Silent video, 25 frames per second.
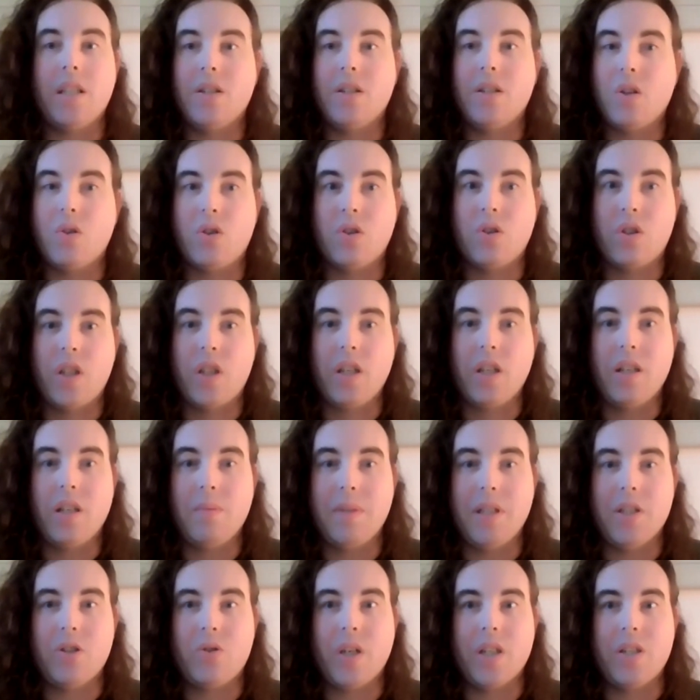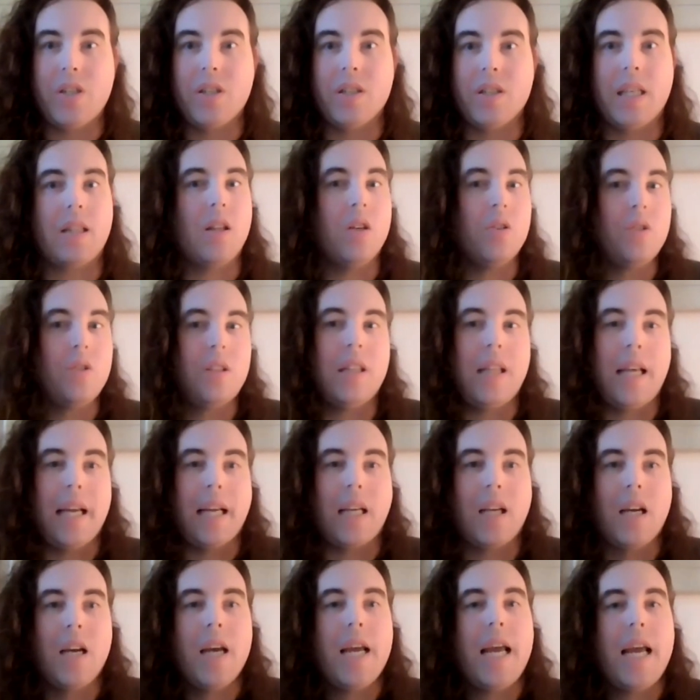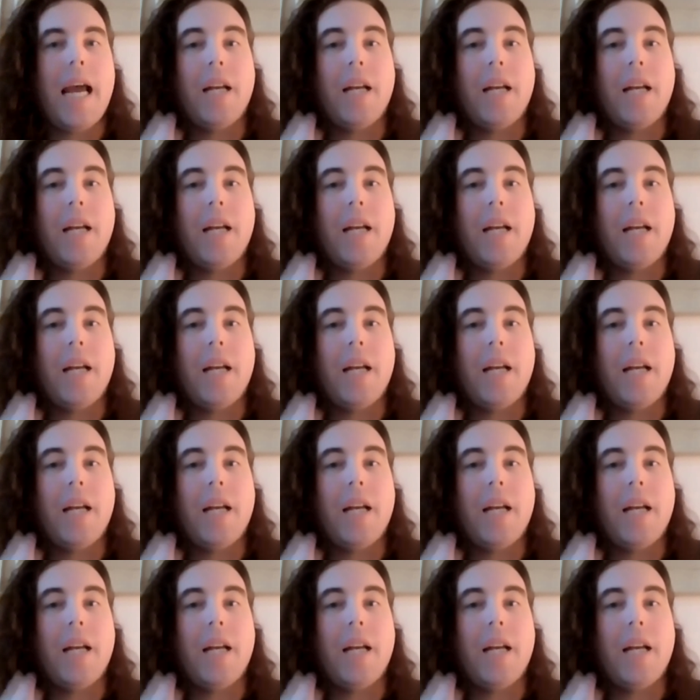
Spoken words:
in the Social Security Administration, like those, like,